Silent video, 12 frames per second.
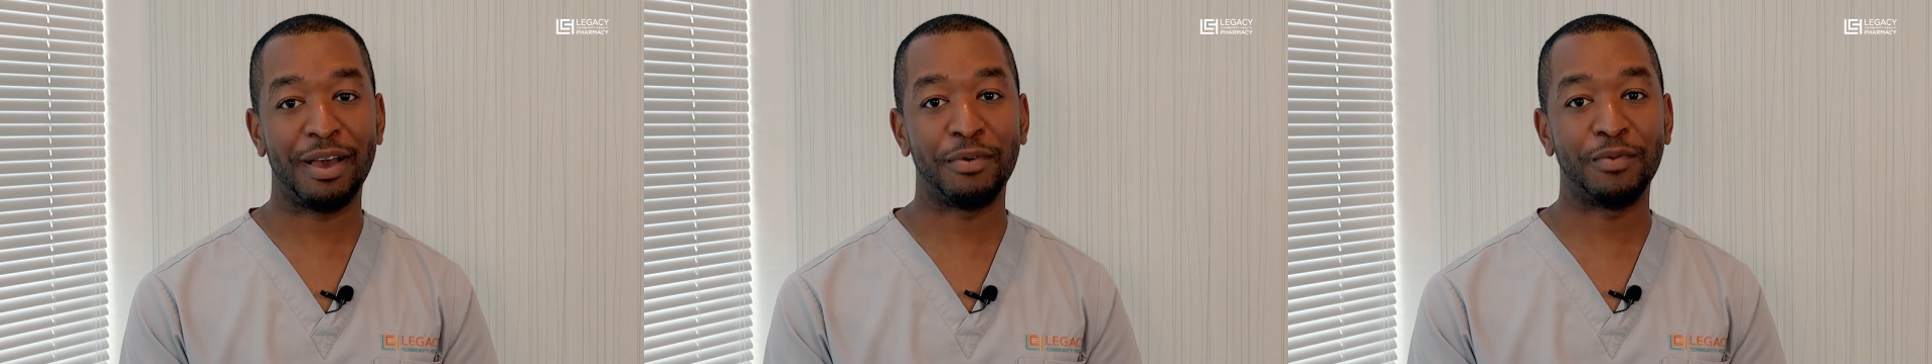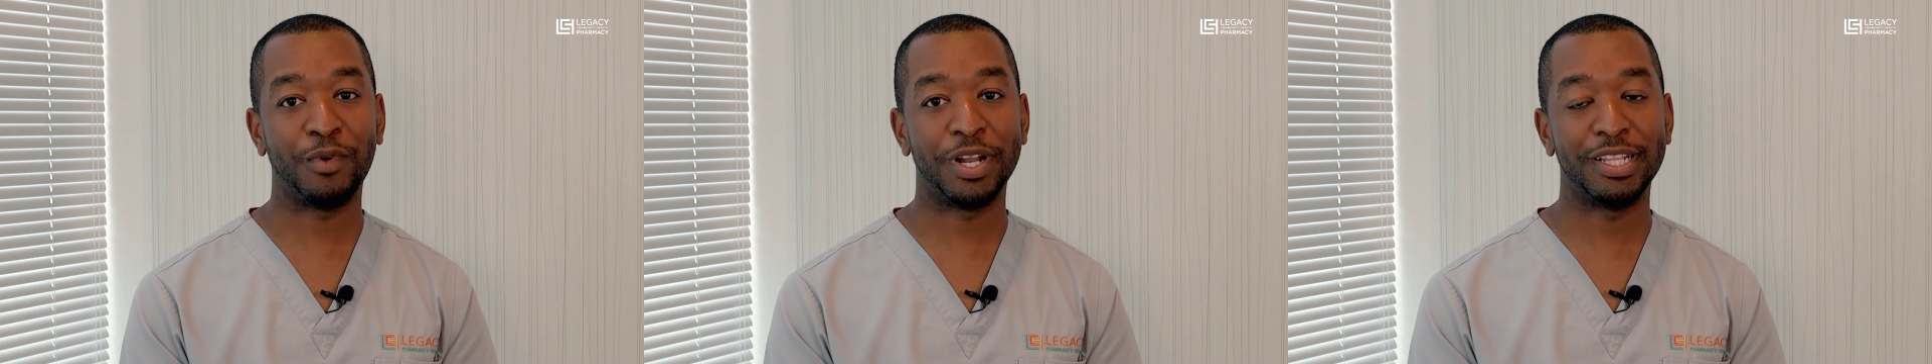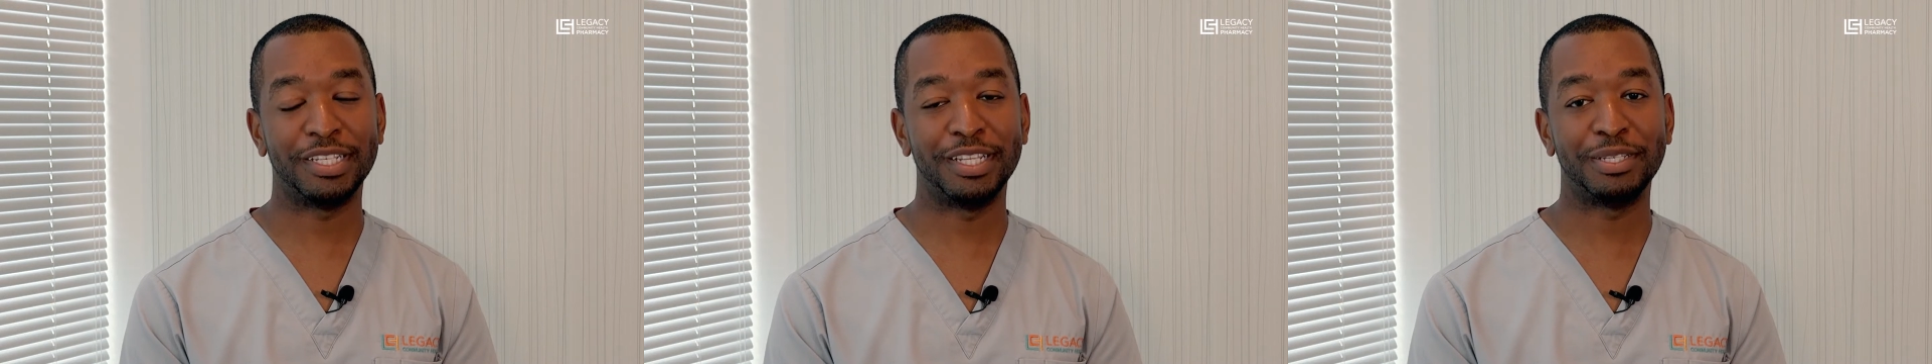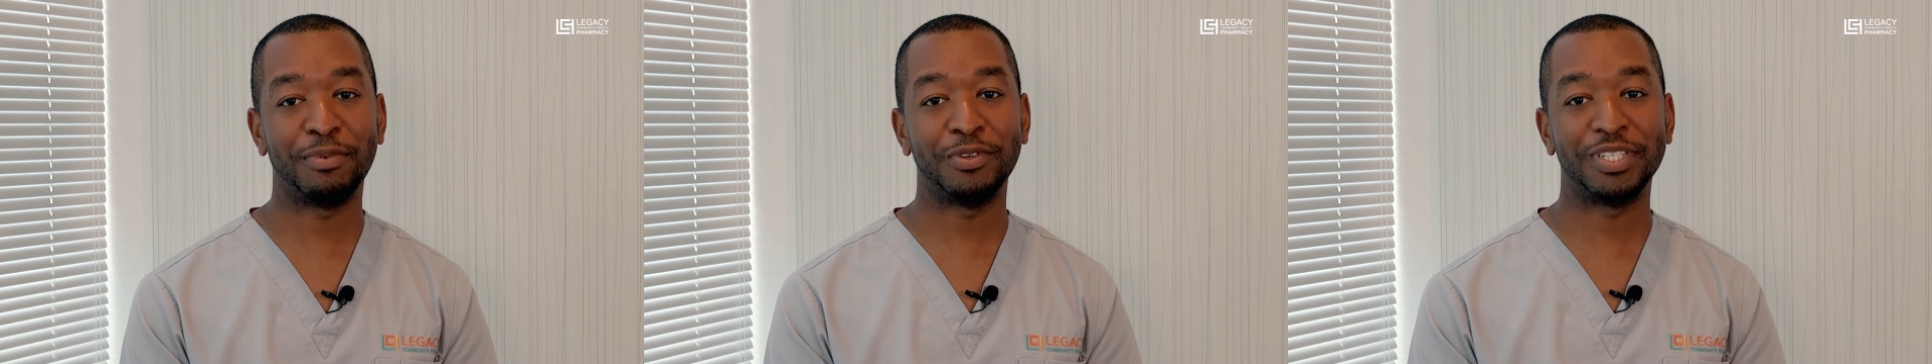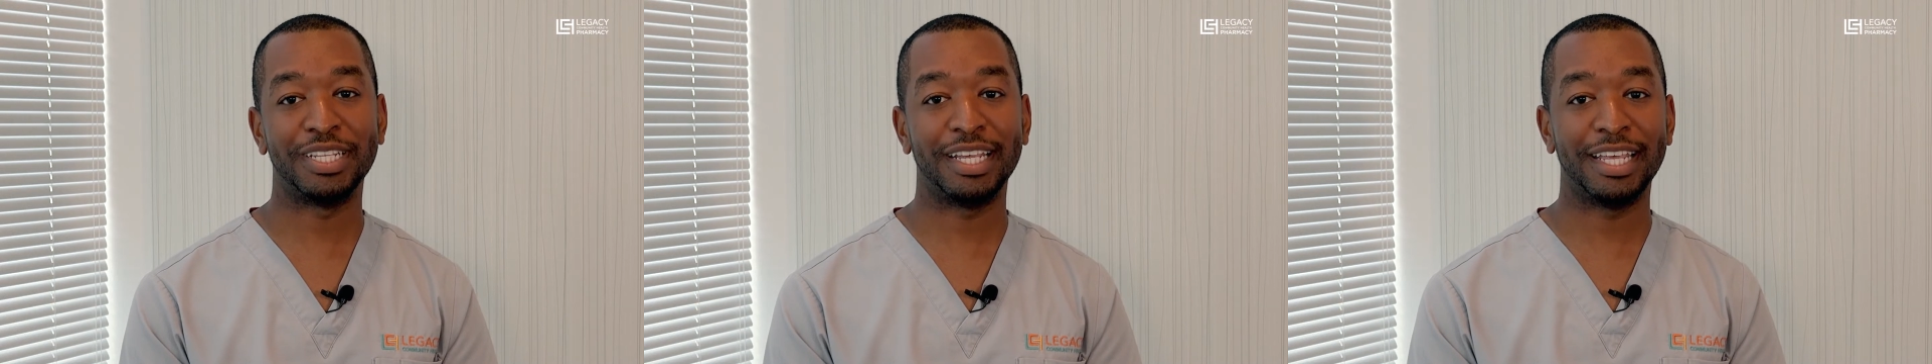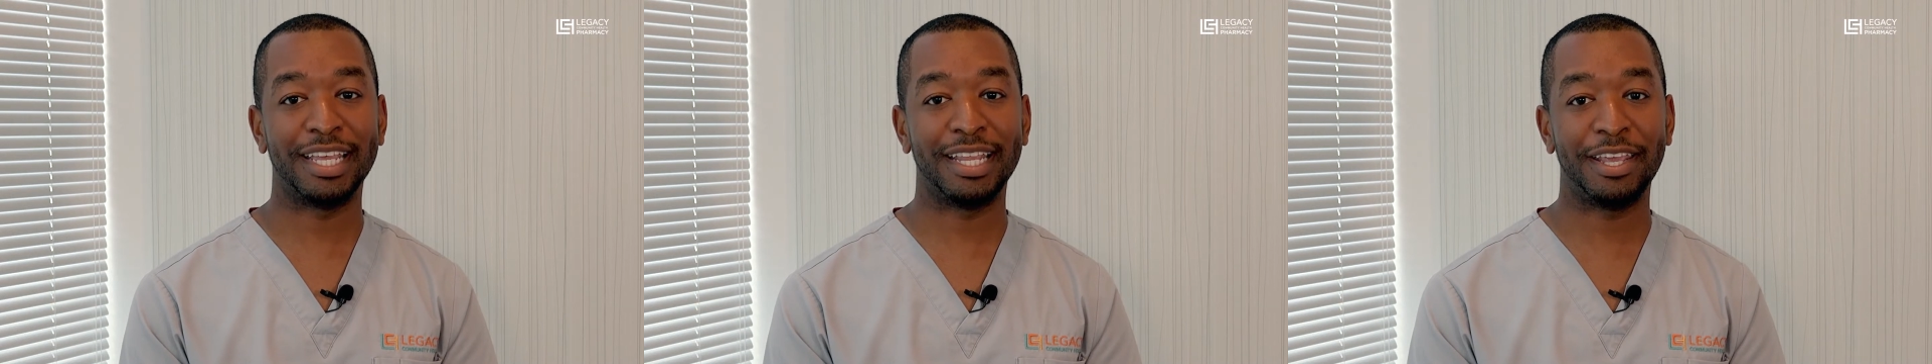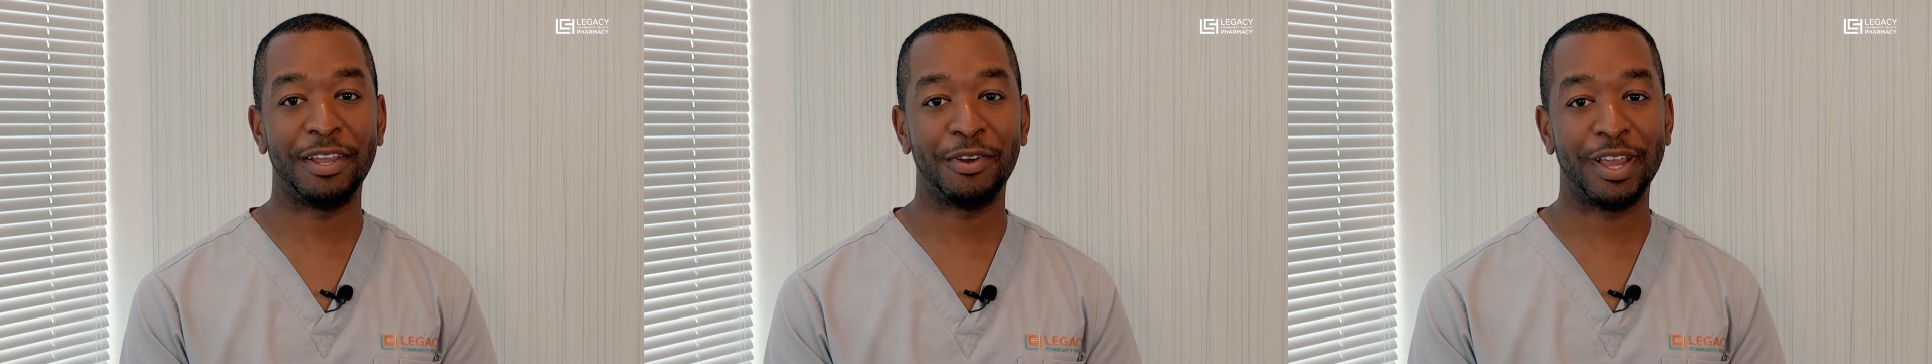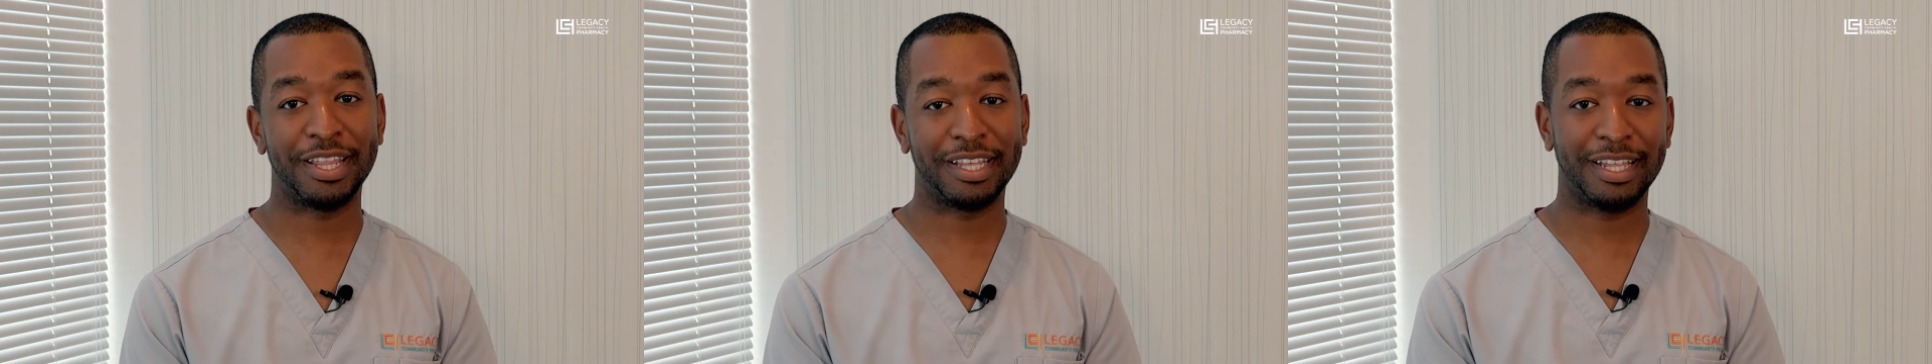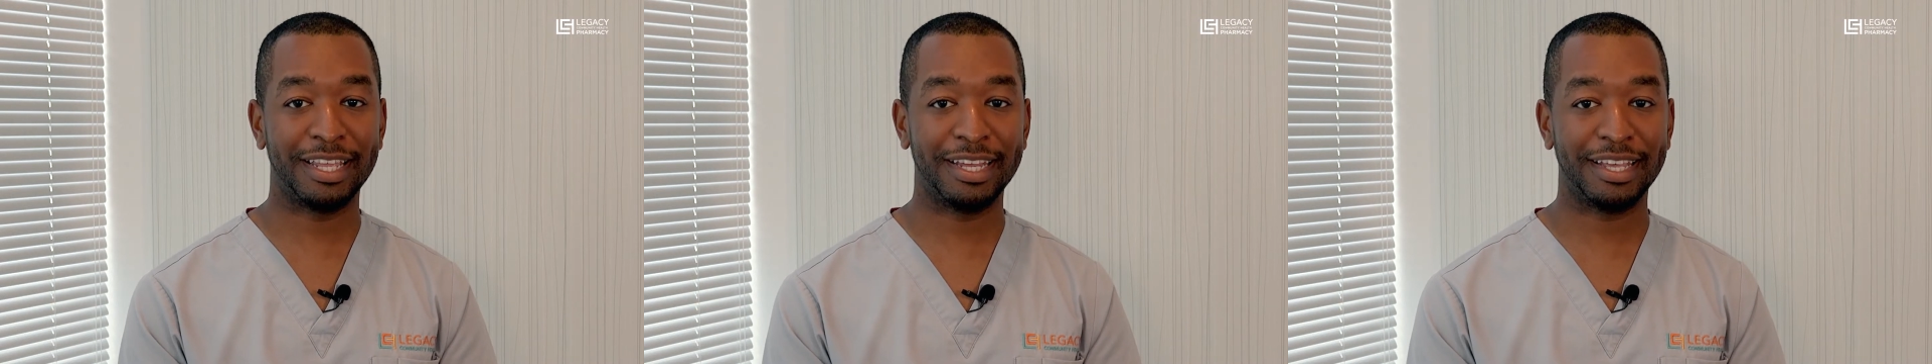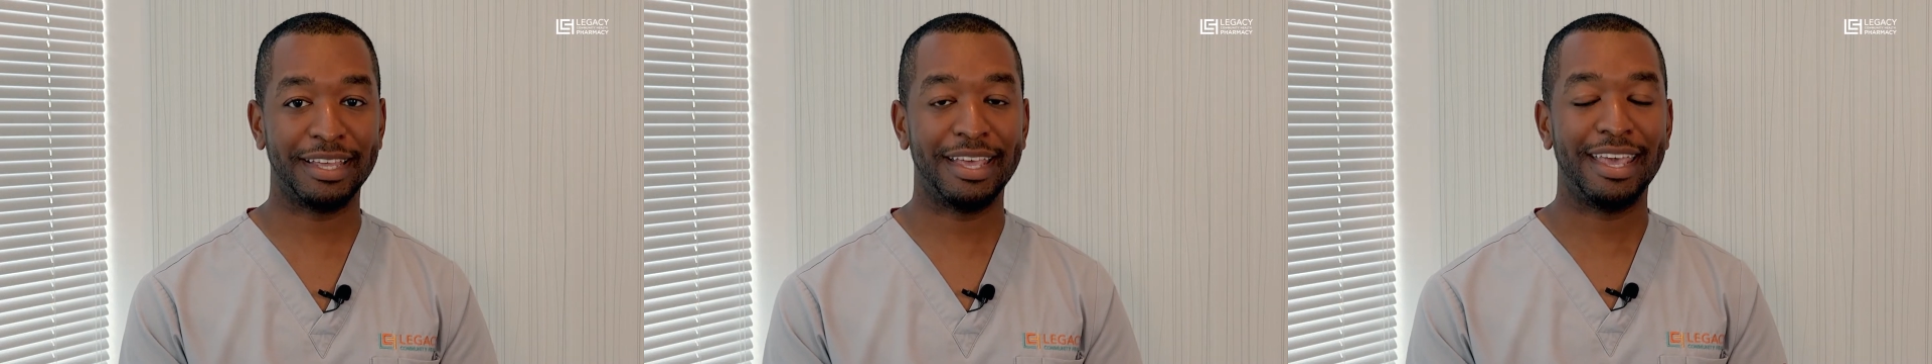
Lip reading: I would run into this person again here at the clinic,